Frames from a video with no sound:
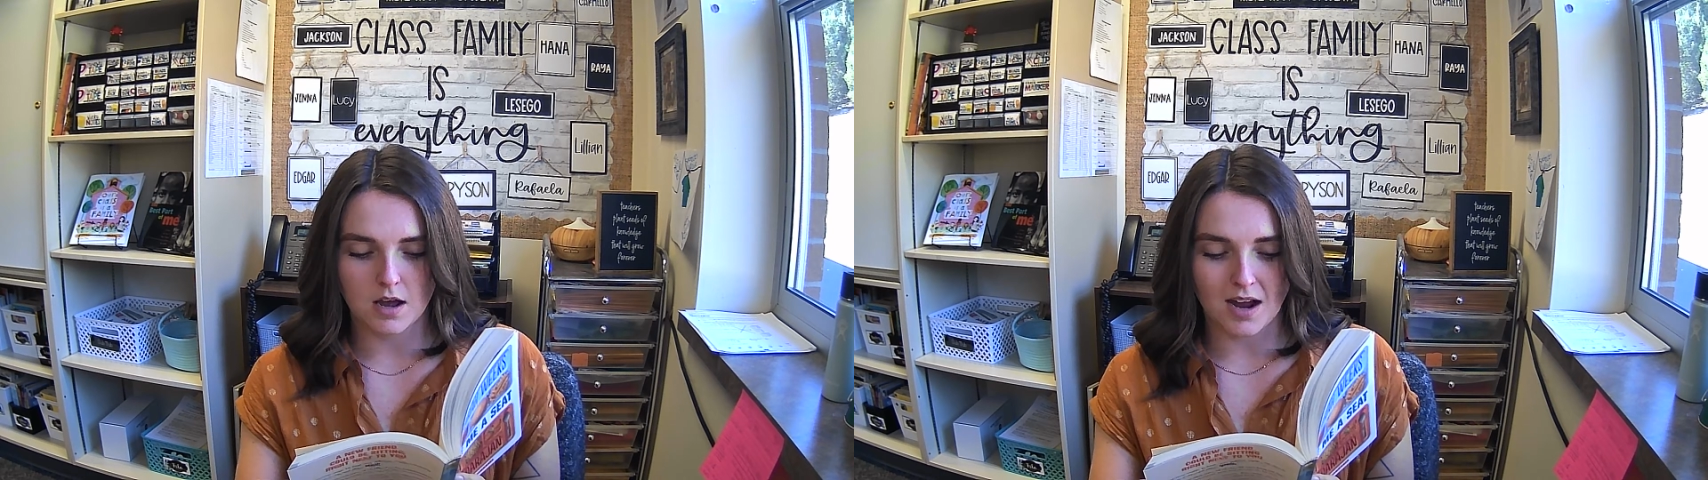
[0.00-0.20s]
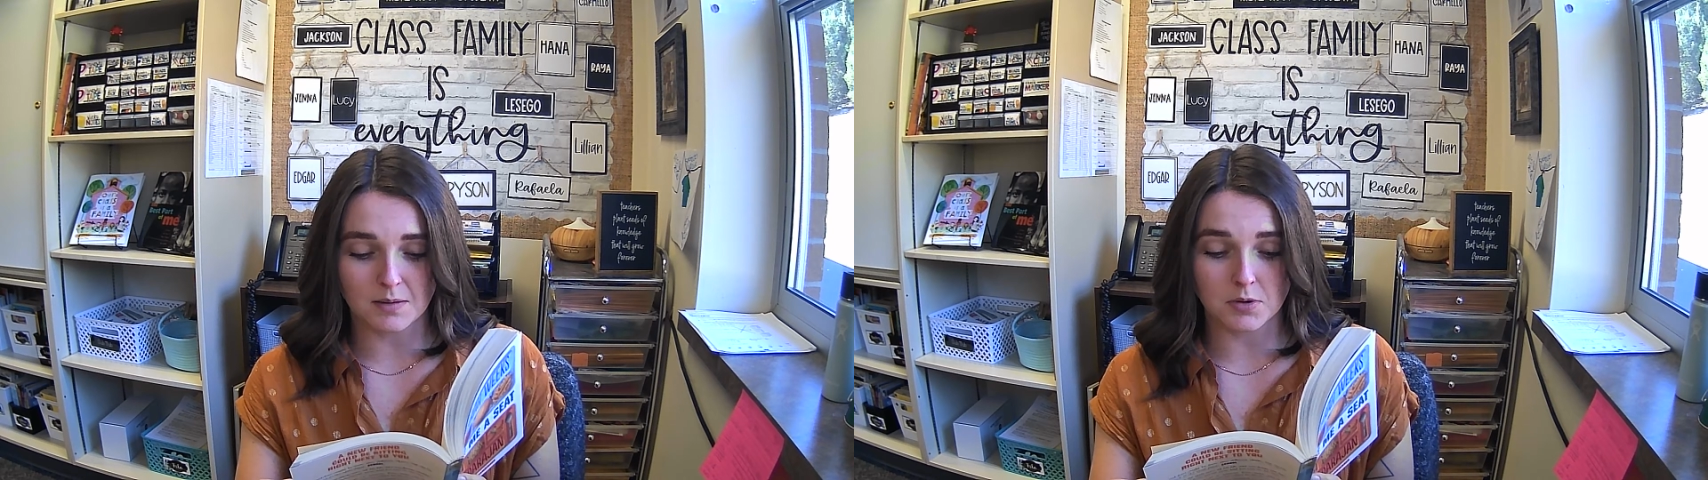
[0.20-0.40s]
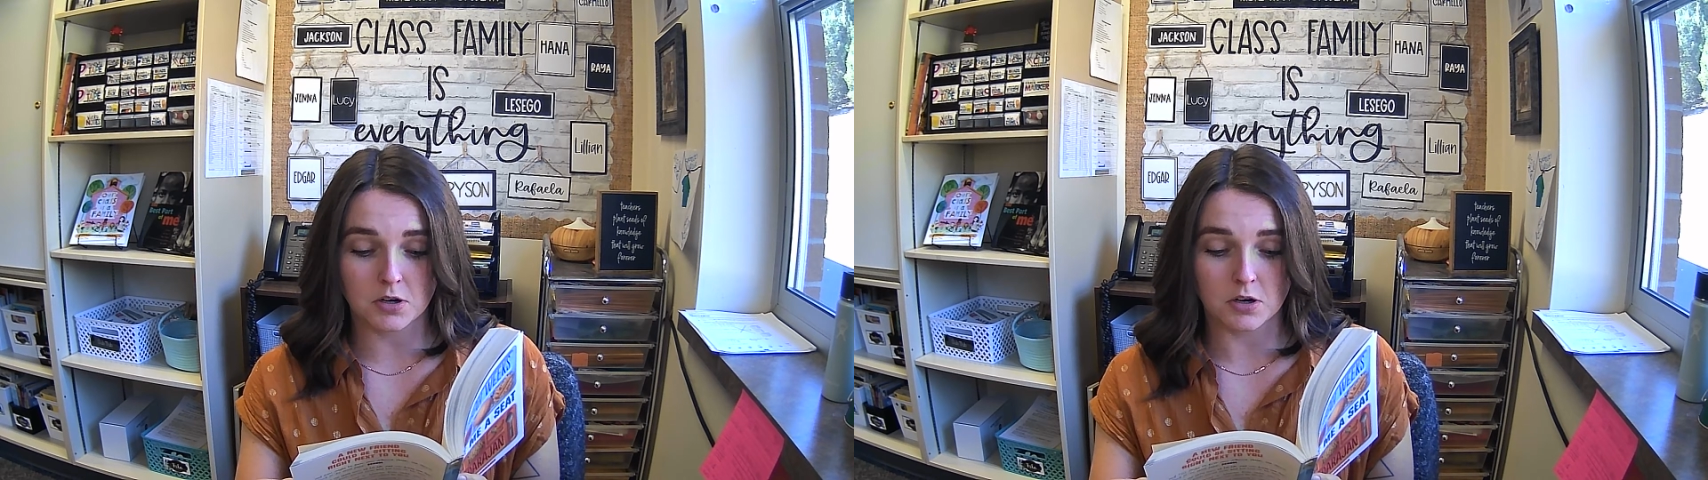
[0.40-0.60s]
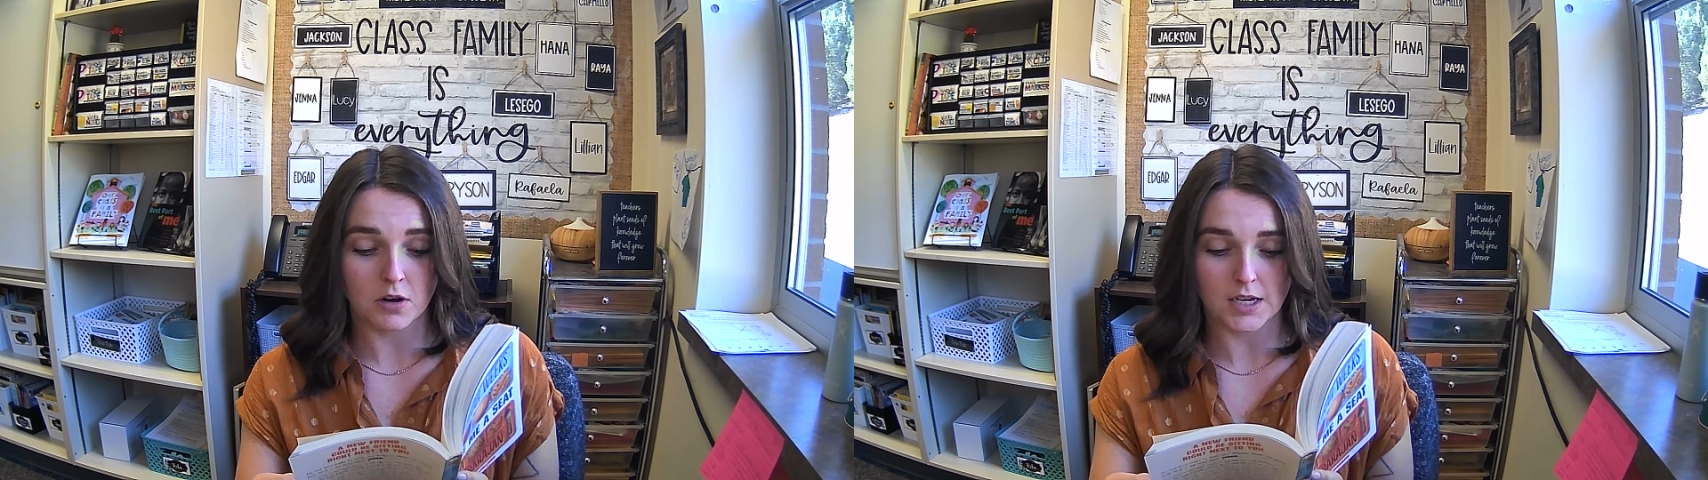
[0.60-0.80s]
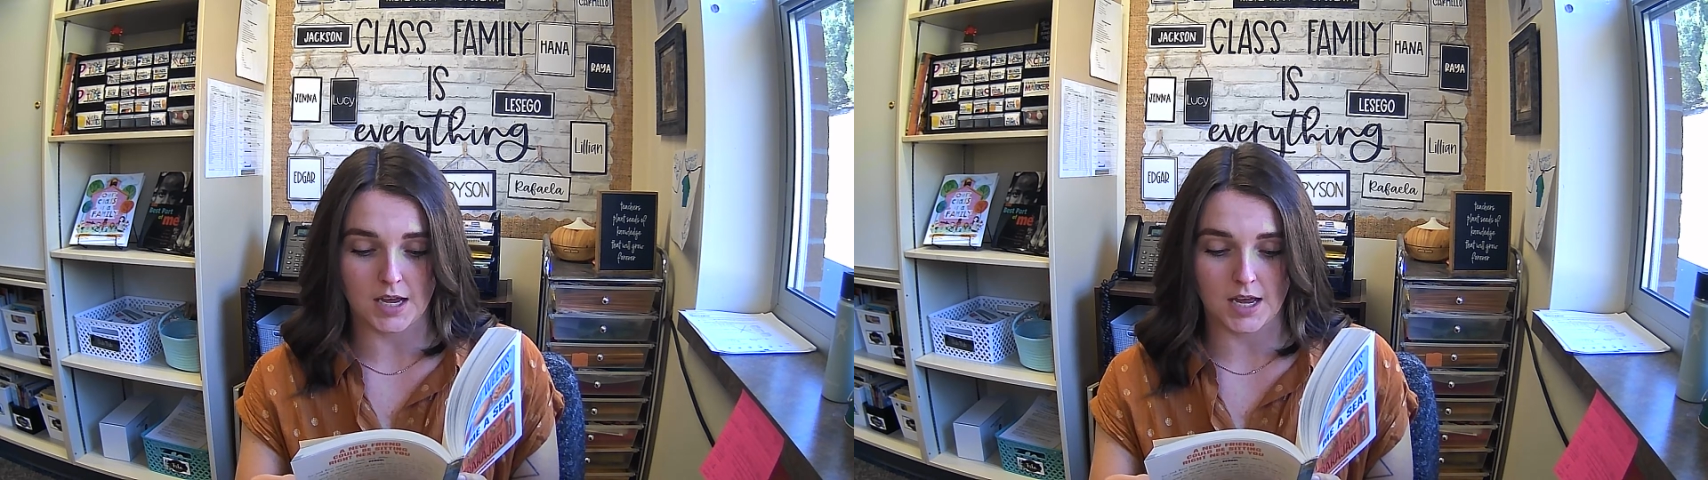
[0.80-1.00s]
I am
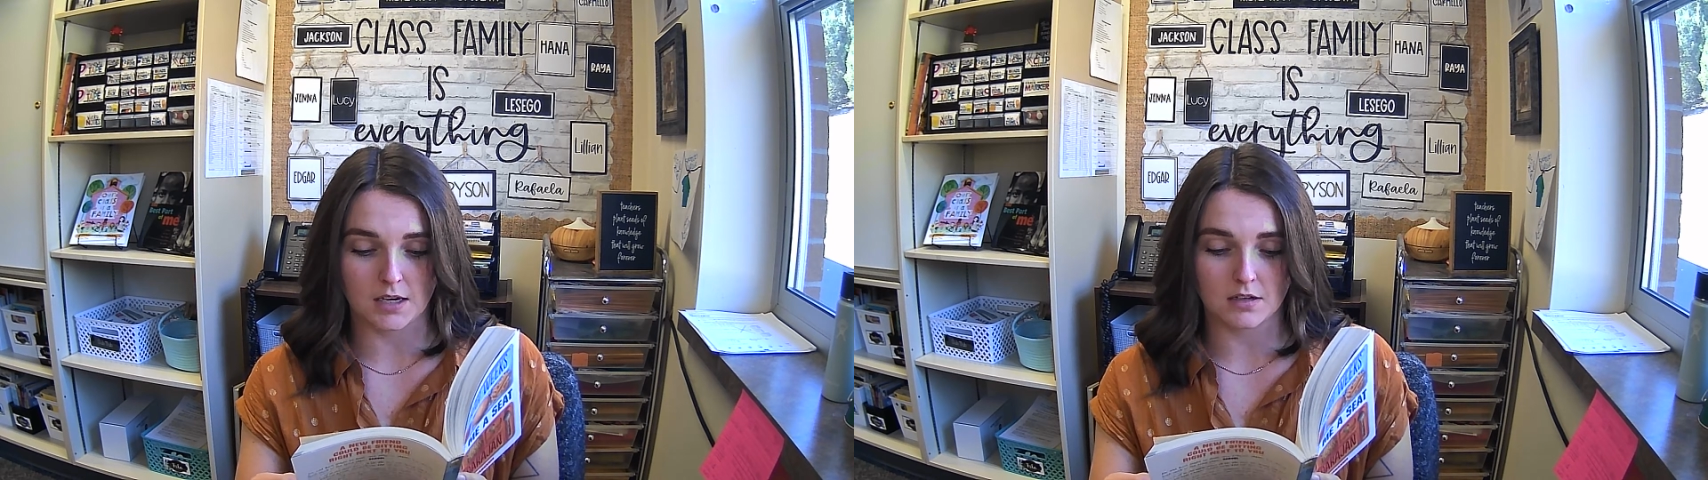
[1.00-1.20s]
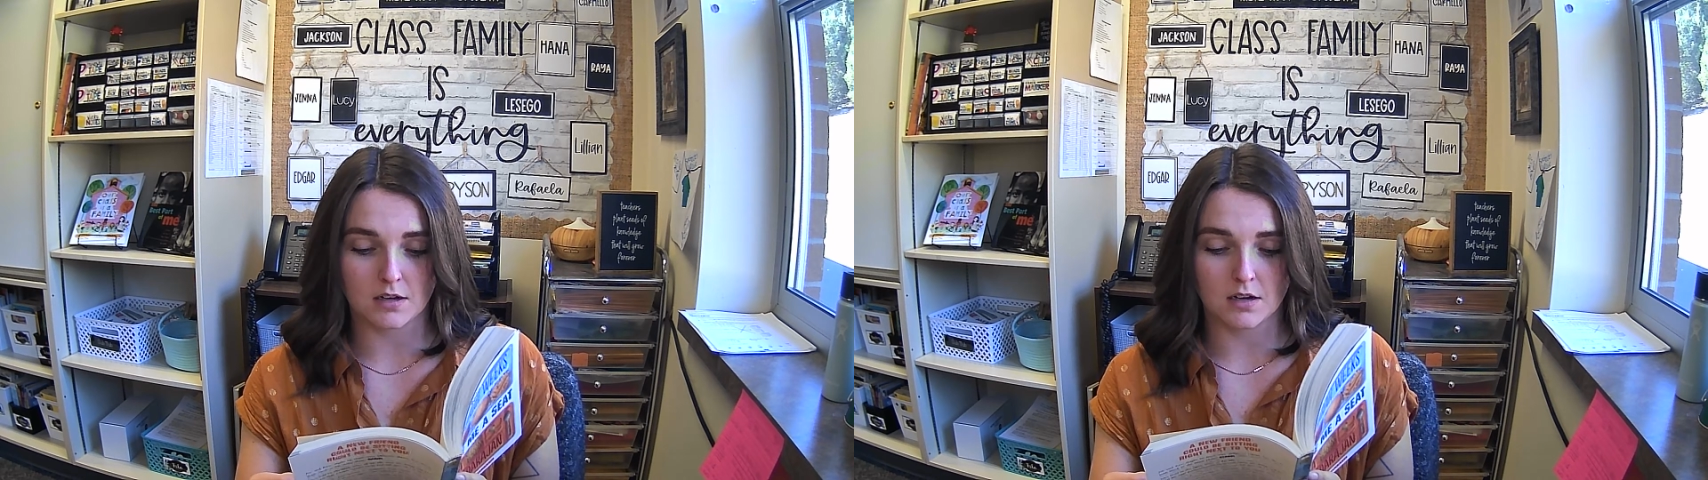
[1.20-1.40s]
Curryhead,